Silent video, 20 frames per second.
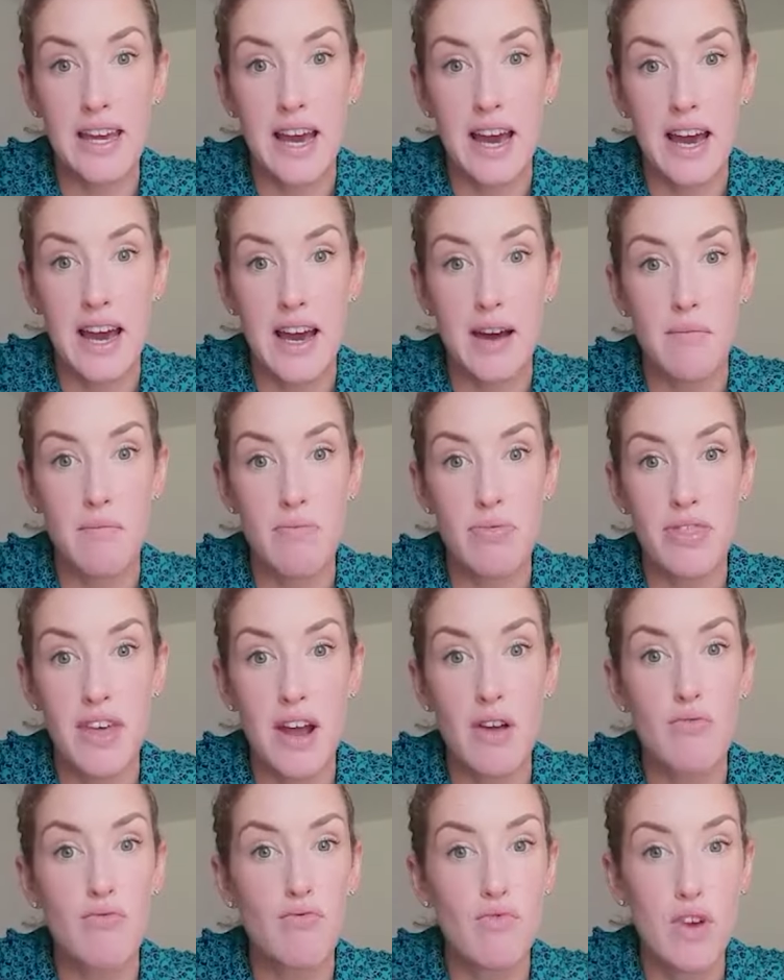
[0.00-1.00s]
Um,
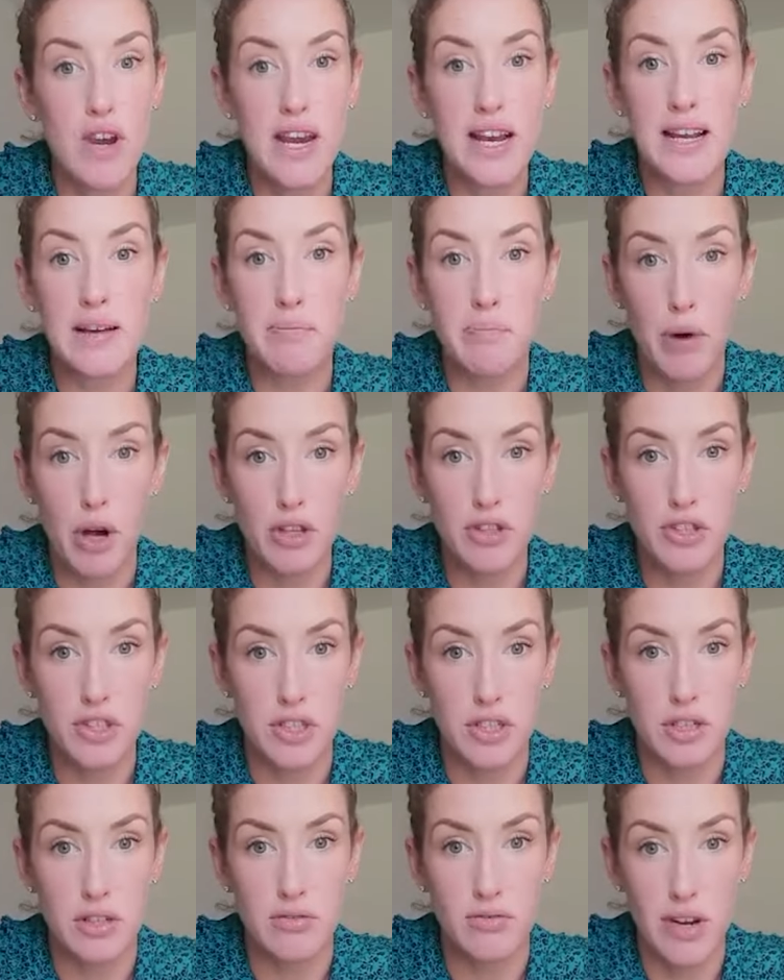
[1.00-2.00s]
they're really bonded
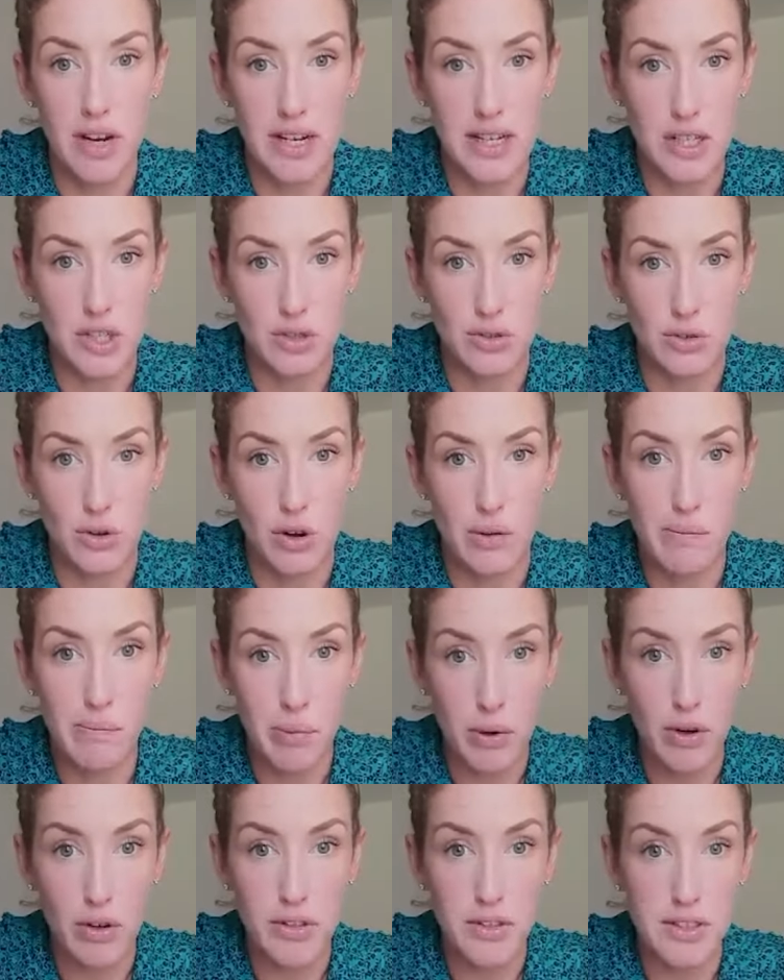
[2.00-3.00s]
and a really strong
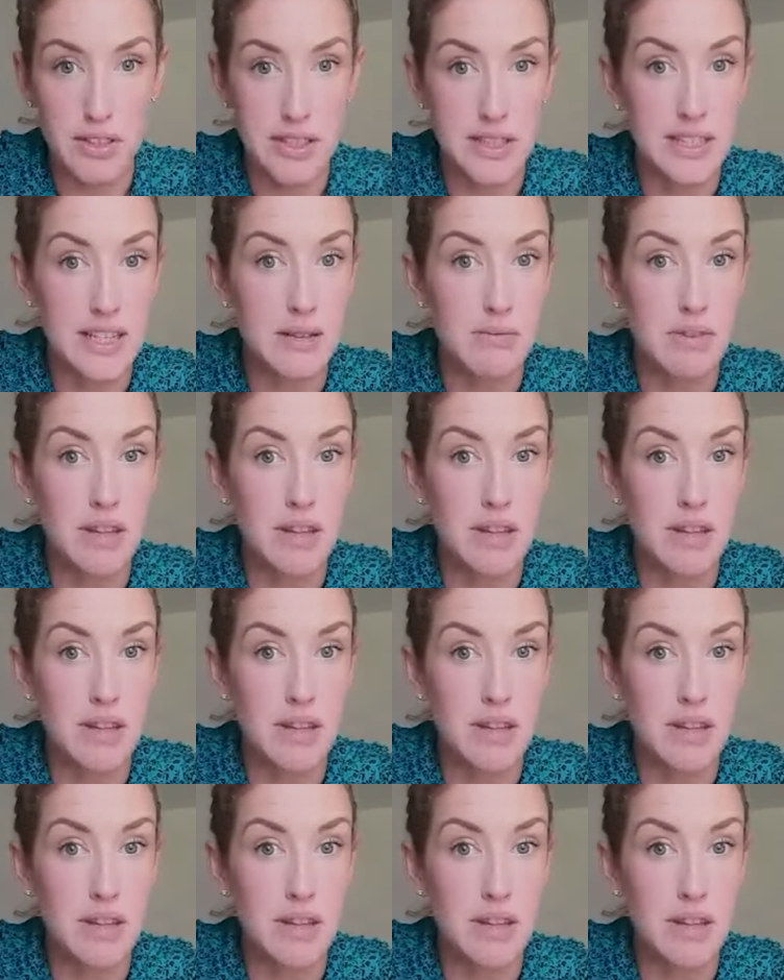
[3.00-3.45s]
bond in the team,